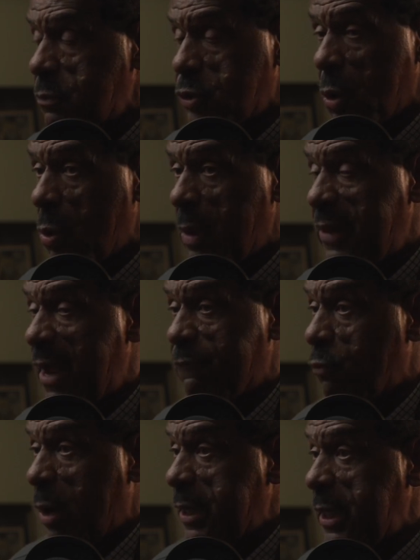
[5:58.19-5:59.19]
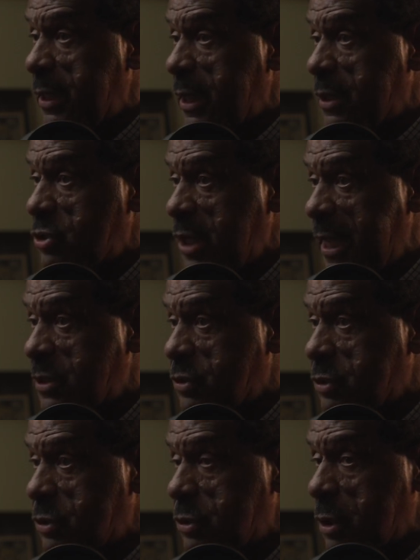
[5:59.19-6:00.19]
So therefore, I didn't get a
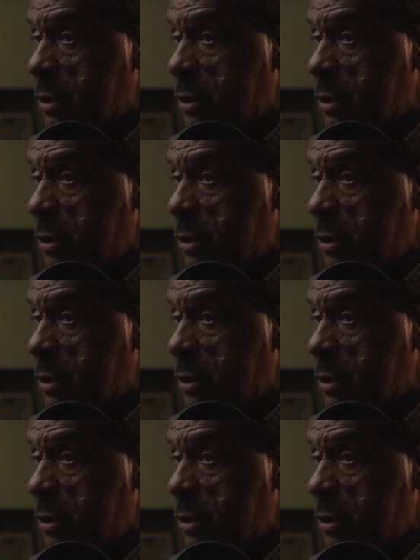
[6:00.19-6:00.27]
chance to